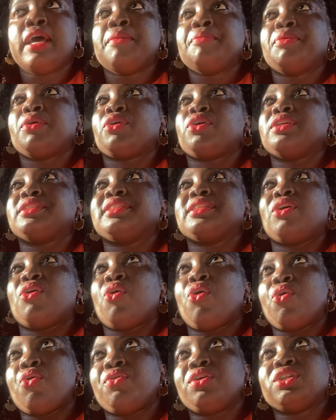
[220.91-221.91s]
because the
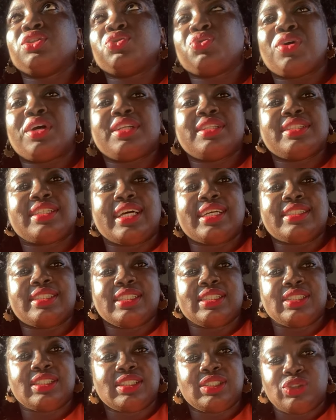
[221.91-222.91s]
orange one
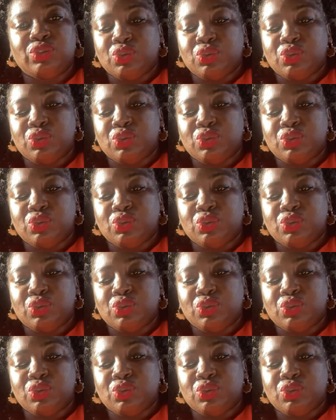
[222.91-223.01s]
doesn't